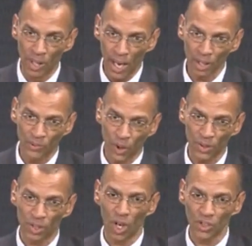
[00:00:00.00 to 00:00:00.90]
and, of course,
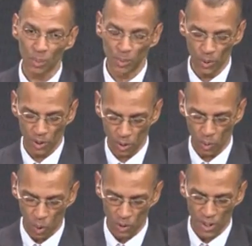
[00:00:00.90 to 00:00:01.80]
contribute towards